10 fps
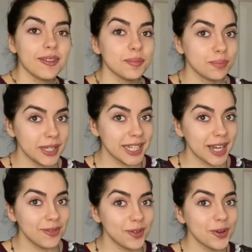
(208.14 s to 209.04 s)
Be
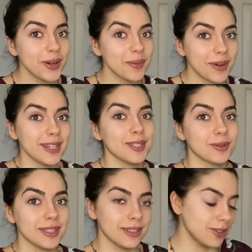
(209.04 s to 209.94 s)
careful, it might
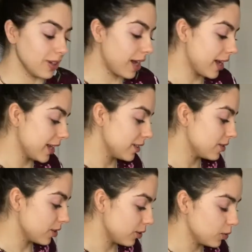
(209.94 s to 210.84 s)
squeeze into your eye,
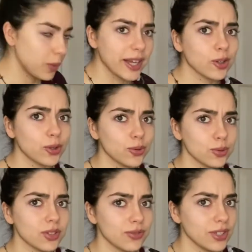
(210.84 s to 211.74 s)
so wear
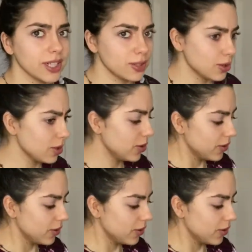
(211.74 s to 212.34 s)
goggles if you need to.